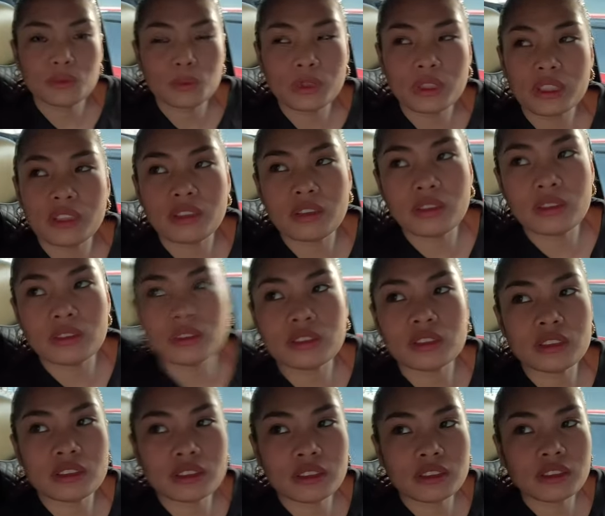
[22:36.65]
win the
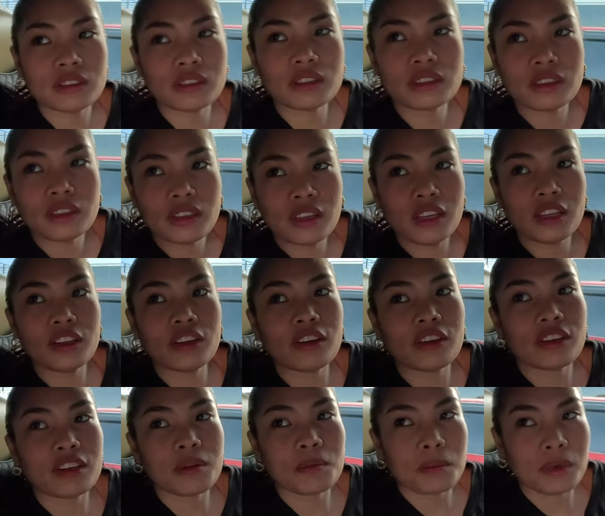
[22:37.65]
contest. And
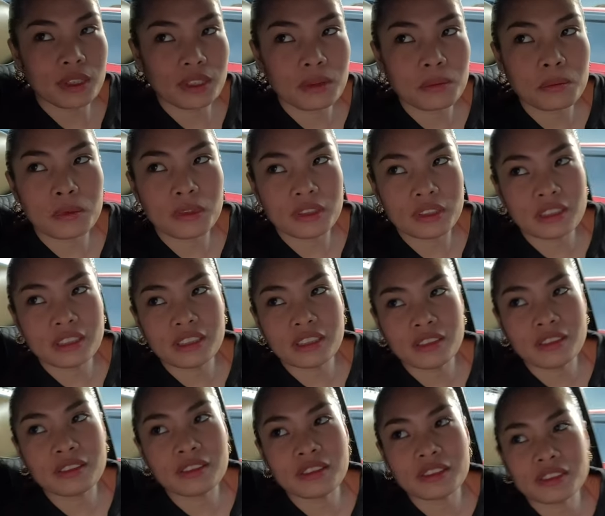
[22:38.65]
they're in a bodybuilding
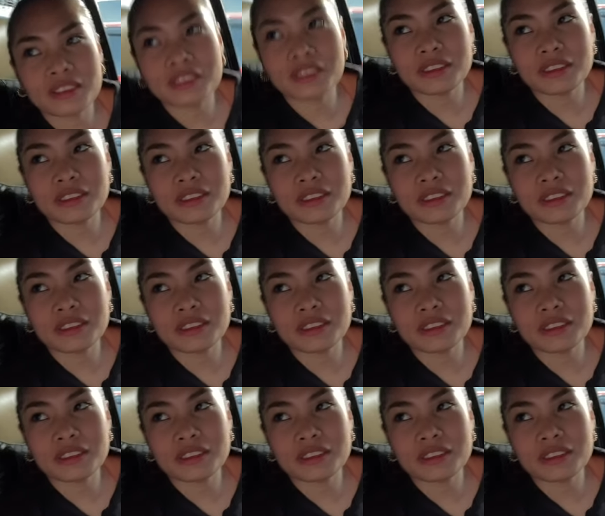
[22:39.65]
contest.